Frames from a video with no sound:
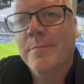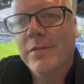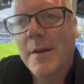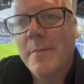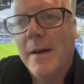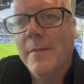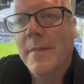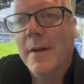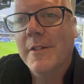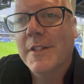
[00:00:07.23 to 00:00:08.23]
bringing back
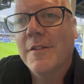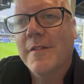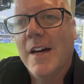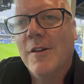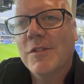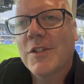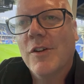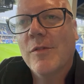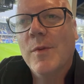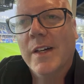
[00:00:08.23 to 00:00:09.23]
memories of that old
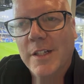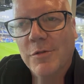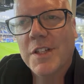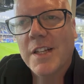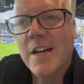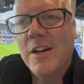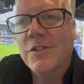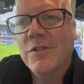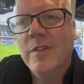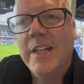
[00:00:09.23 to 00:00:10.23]
song 1-0 to the Arsenal.